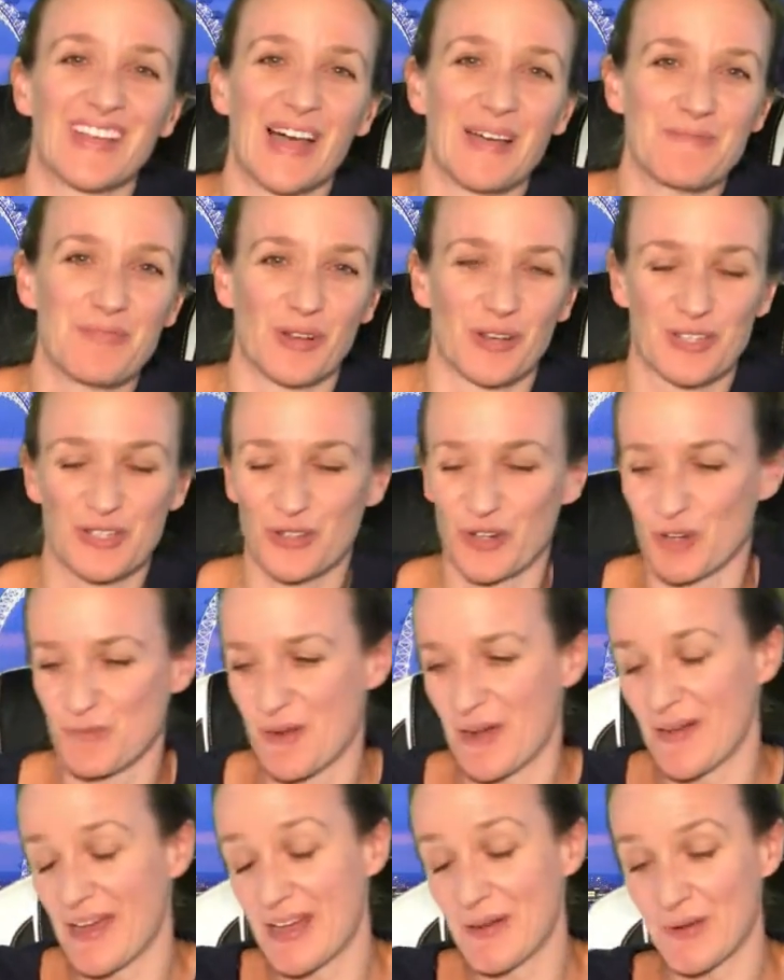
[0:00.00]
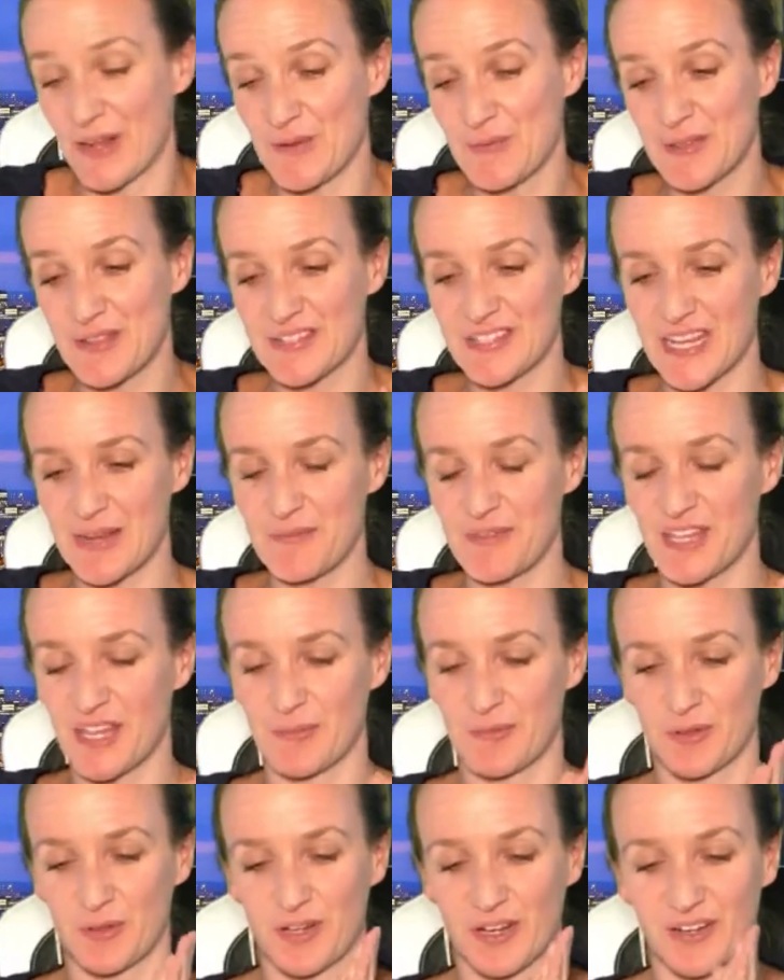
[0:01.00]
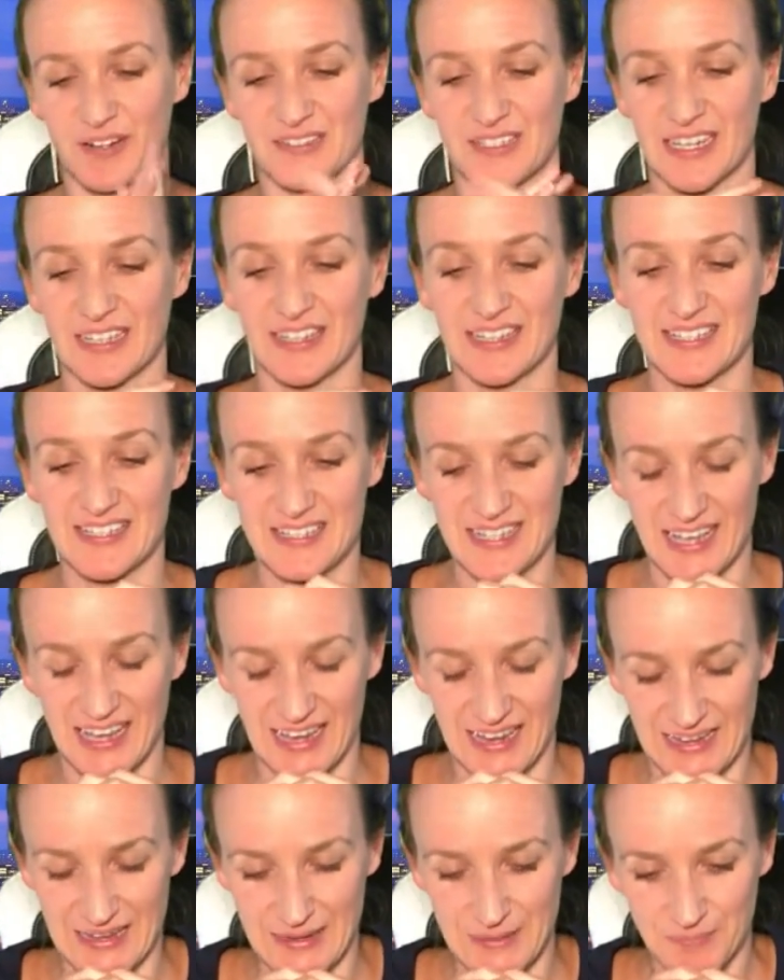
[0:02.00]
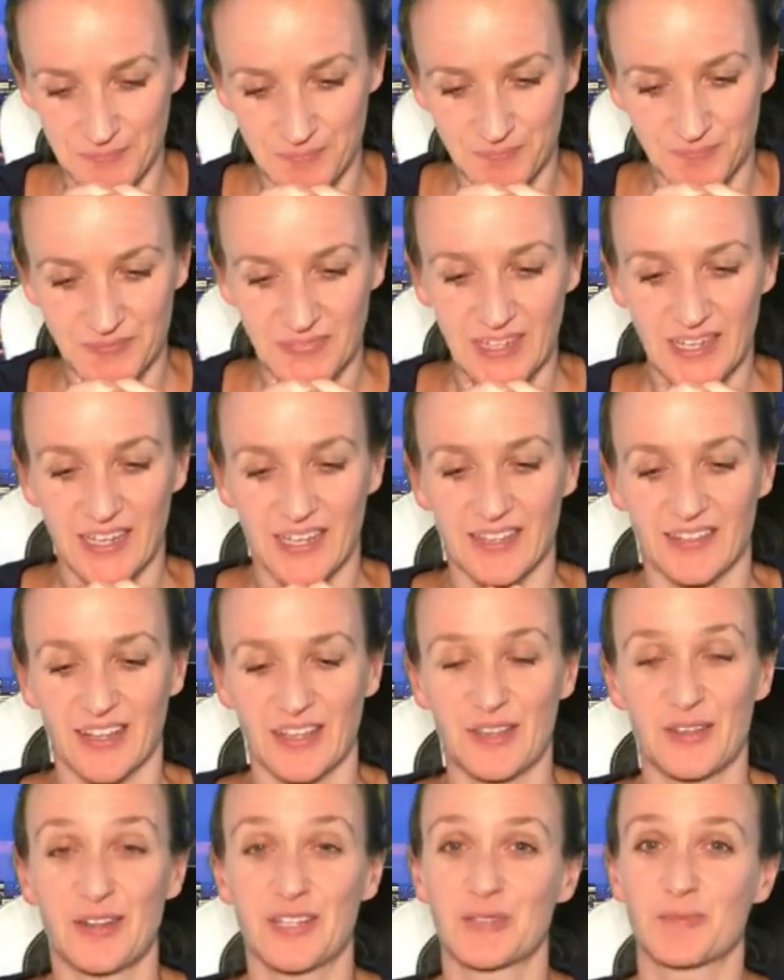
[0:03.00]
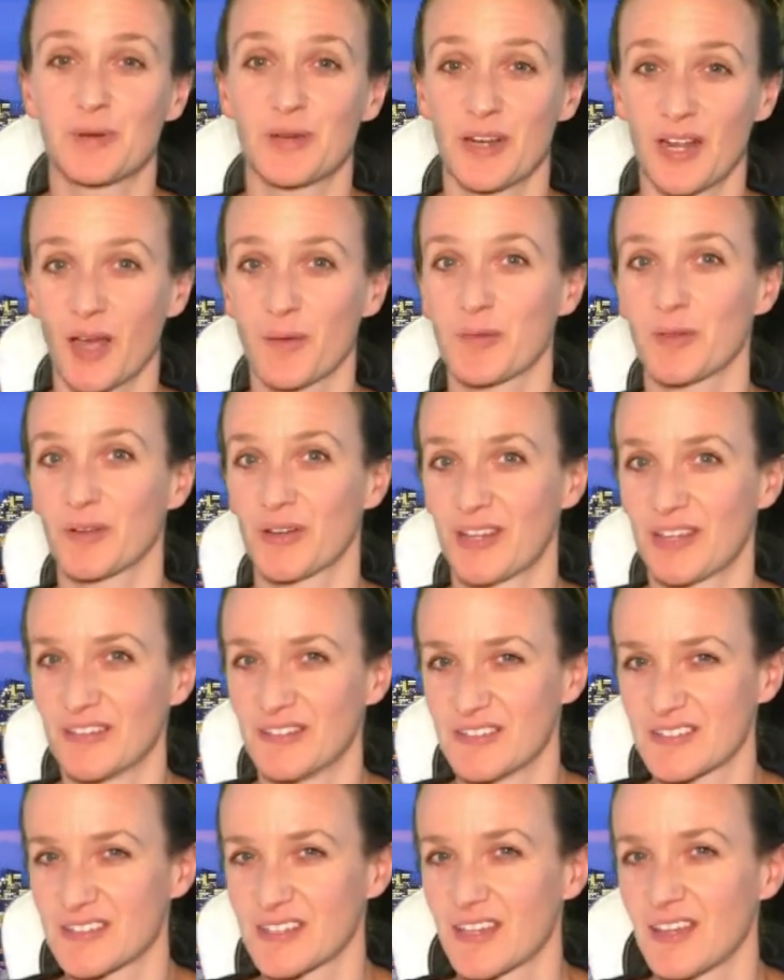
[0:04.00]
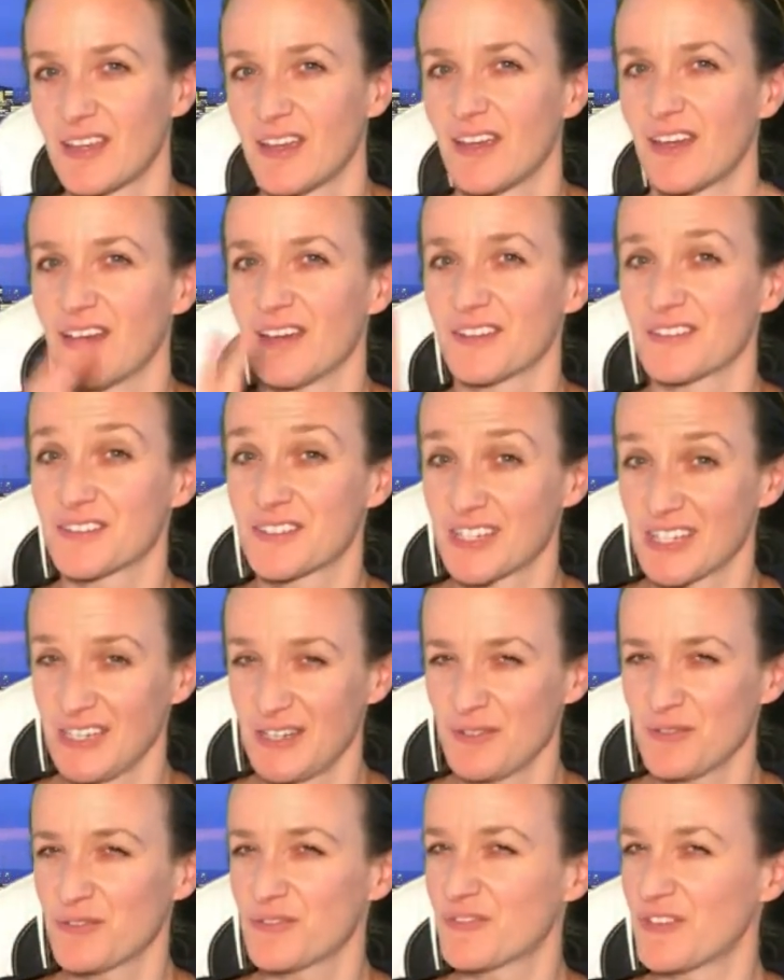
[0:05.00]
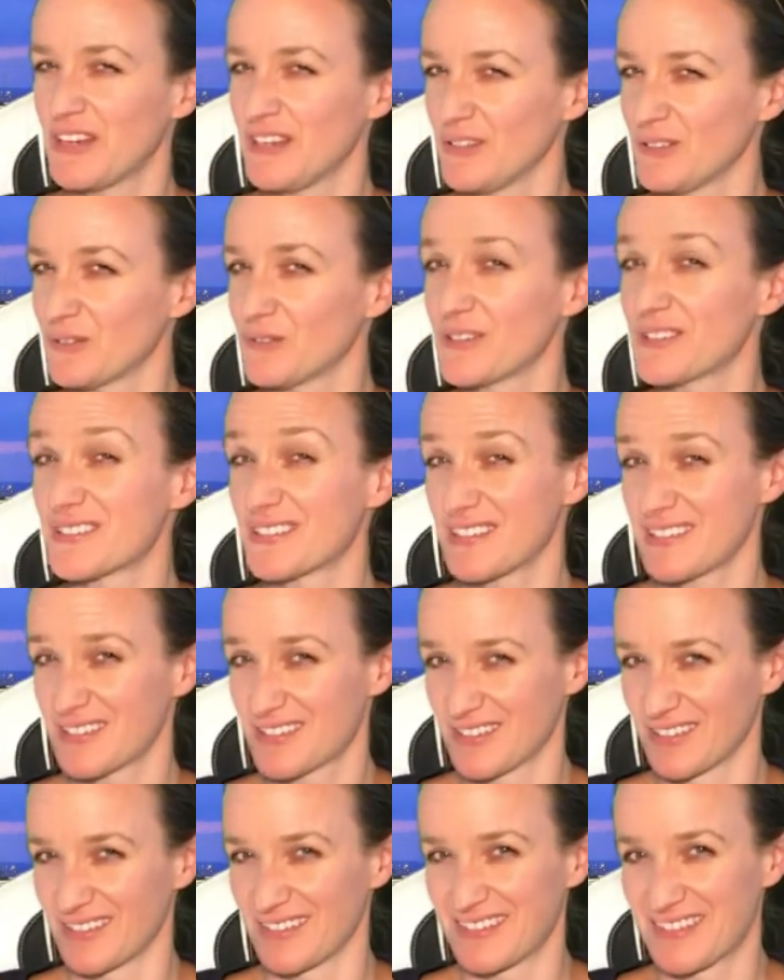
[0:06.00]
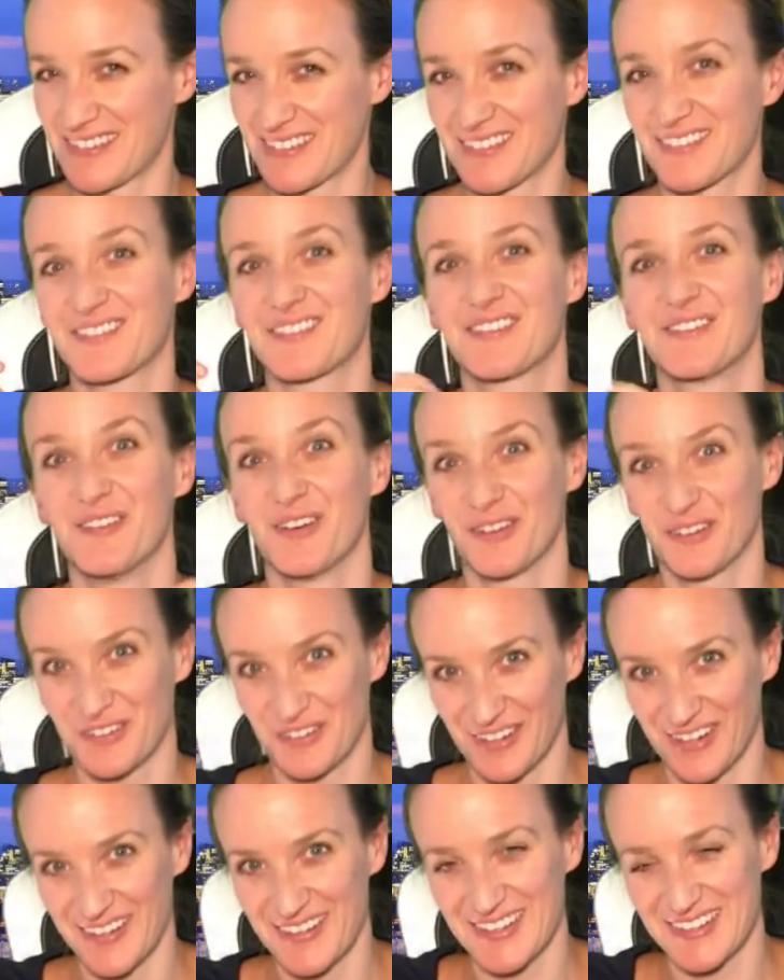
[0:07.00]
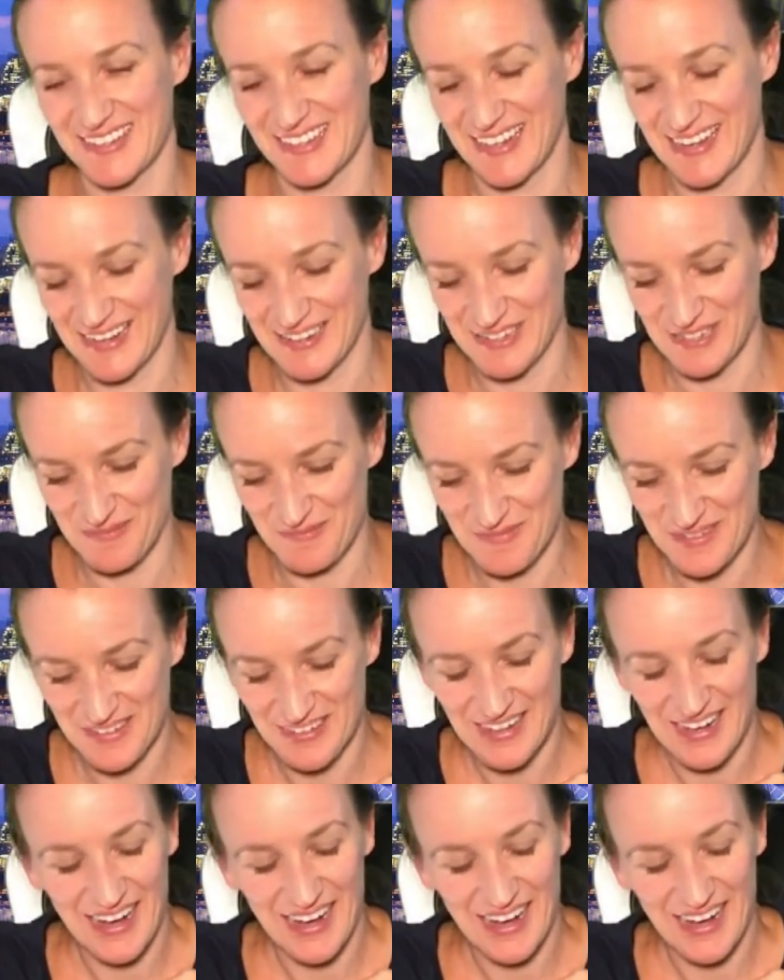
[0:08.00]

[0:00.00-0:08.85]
I'm not sure about. Anyway, you put the same thing up your nose, and they say that you need to put it up your nose until you feel resistance. Do not try this at home.